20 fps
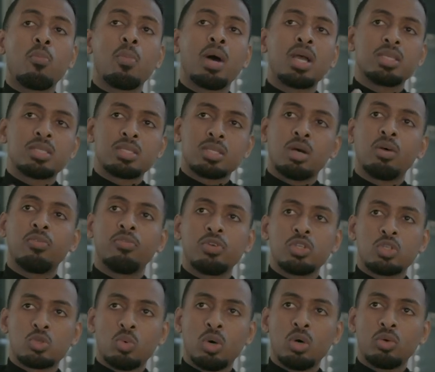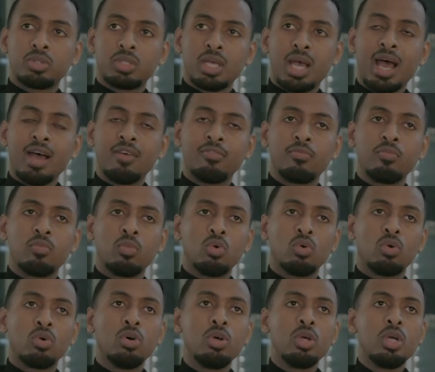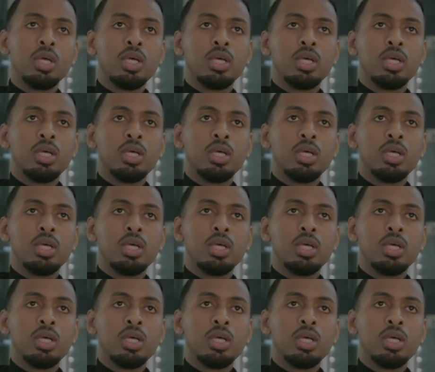myself as well, to have more